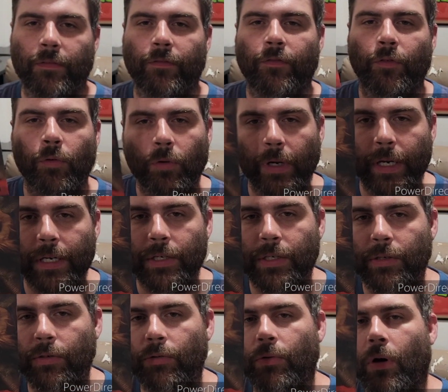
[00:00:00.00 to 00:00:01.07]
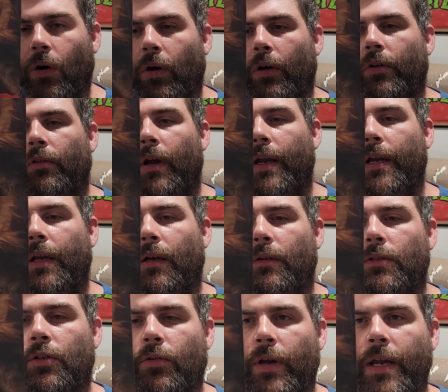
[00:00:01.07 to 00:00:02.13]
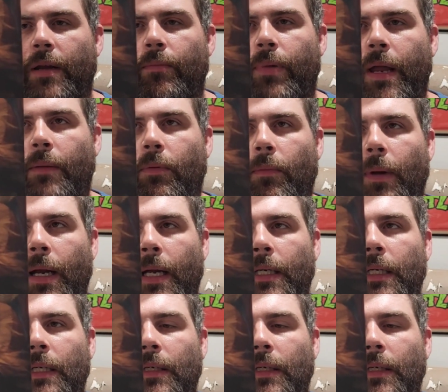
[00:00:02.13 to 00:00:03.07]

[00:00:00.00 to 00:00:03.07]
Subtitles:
4-issue arc right here, trade paperback.